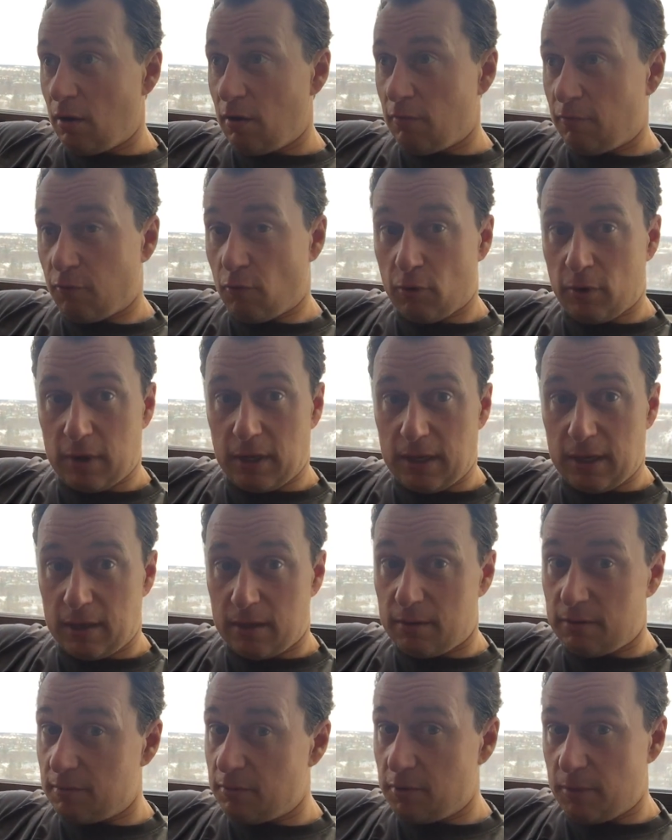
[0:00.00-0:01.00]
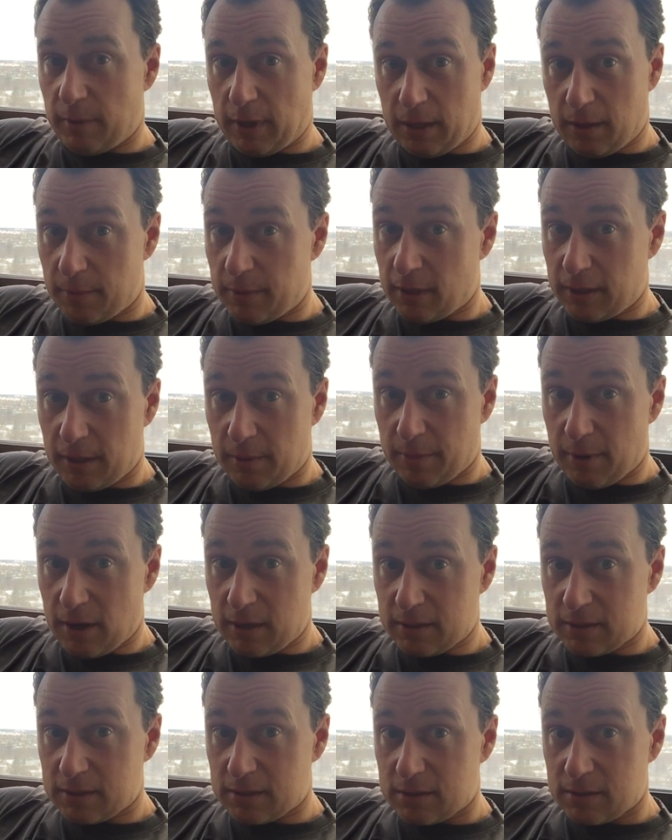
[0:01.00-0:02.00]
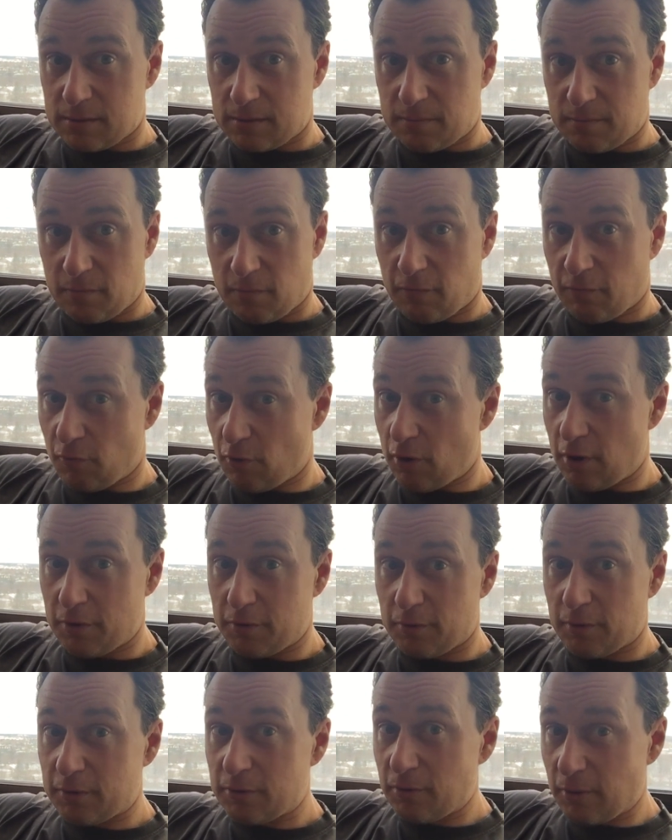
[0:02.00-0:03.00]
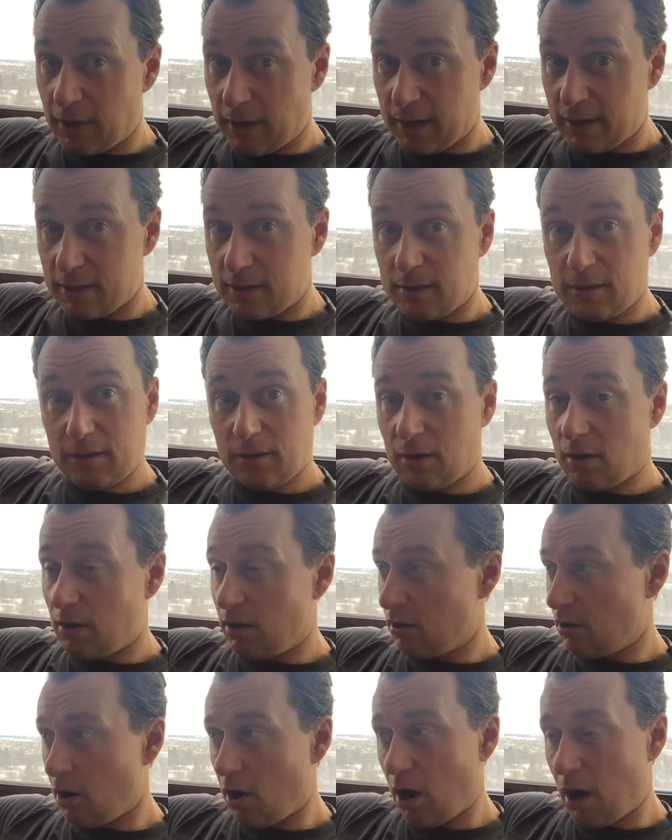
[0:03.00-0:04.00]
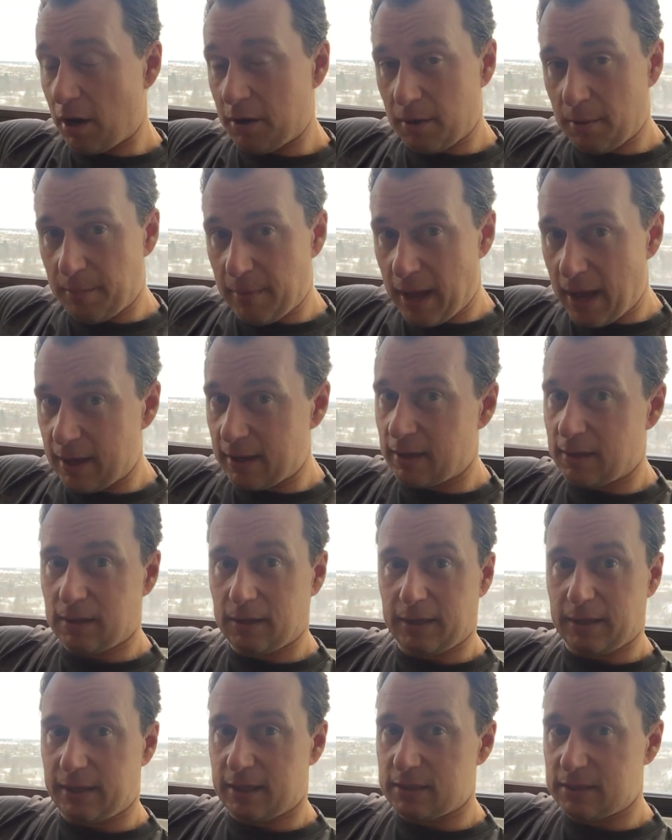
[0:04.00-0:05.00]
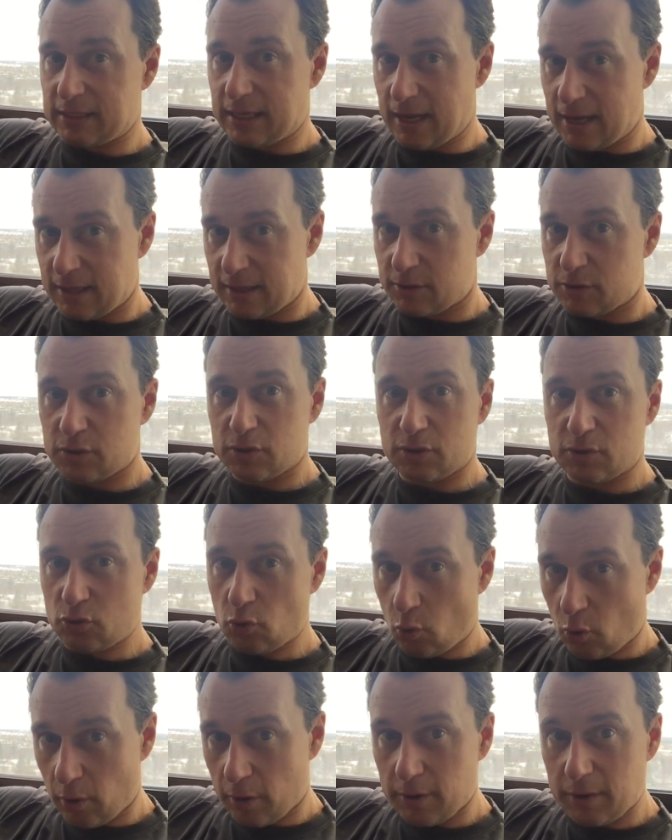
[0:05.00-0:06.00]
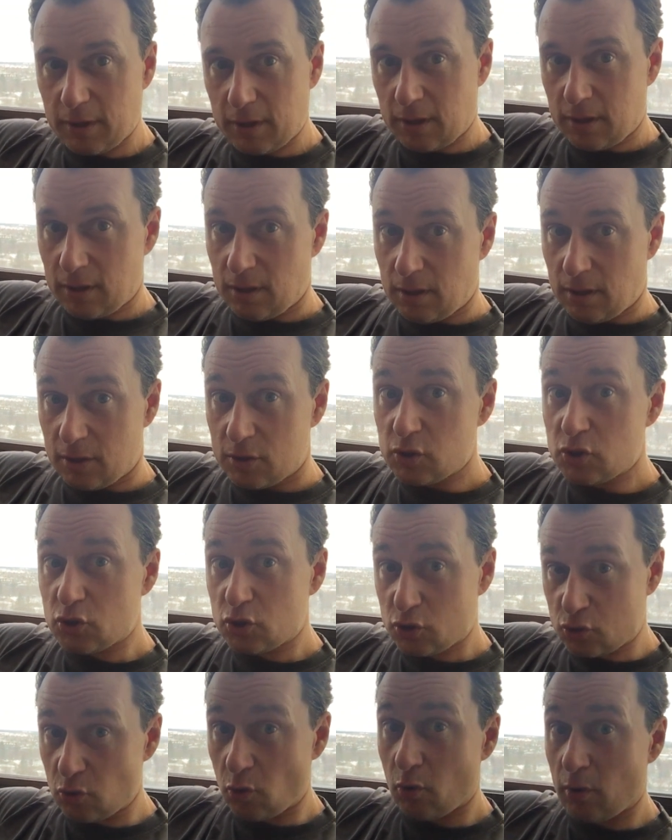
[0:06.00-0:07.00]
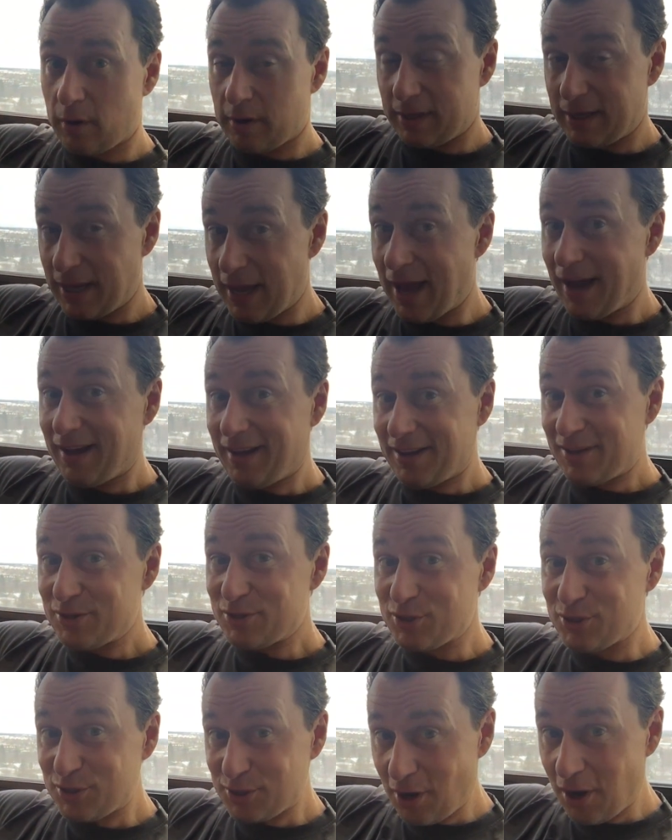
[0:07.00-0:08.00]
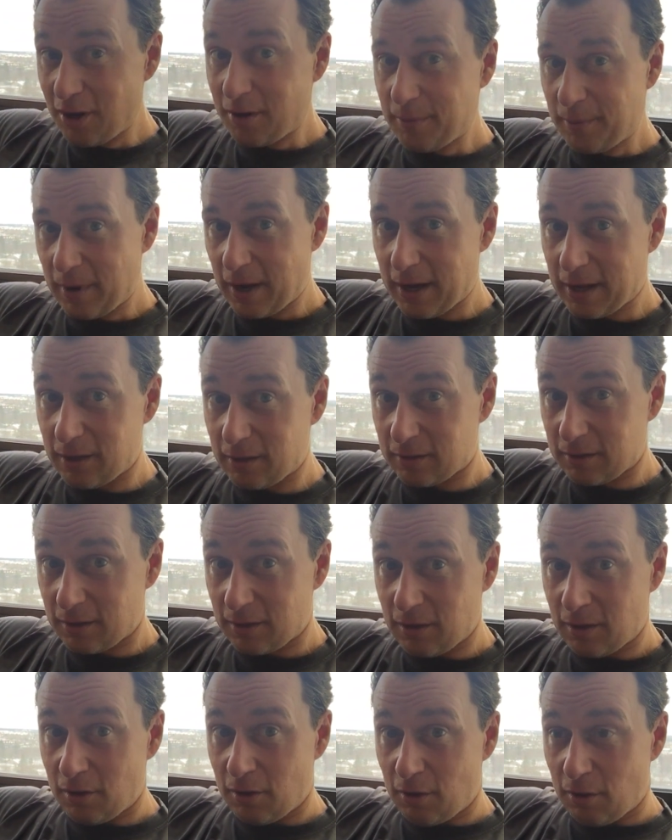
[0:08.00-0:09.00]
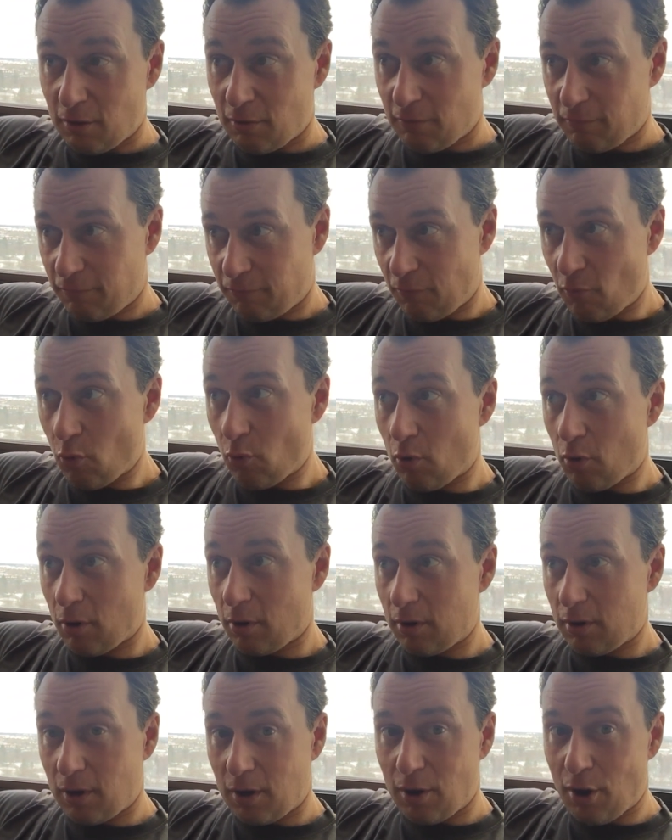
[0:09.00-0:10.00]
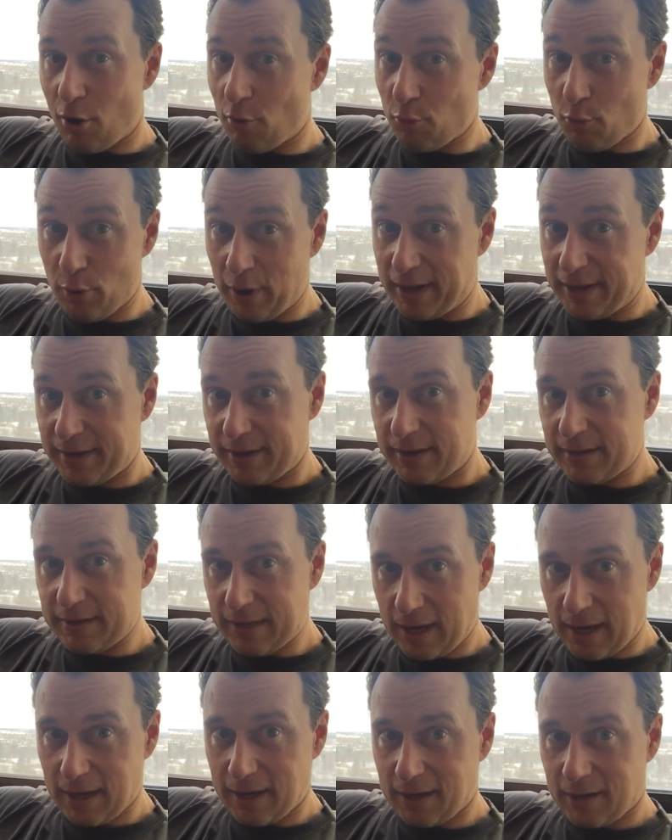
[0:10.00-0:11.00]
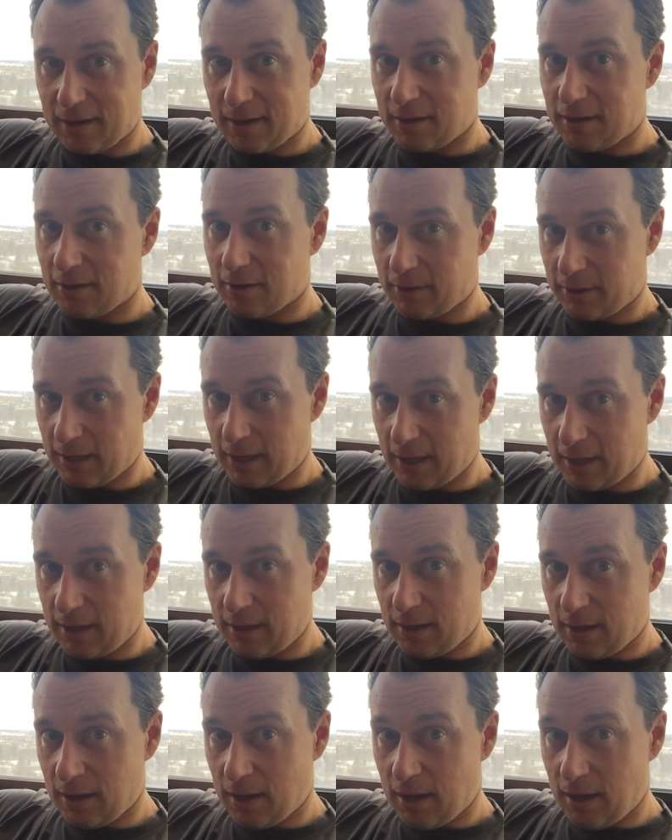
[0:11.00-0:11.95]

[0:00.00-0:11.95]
40, you make $1,000,000, 400 grand automatically is getting stored, stockpiled for a rainy day, okay?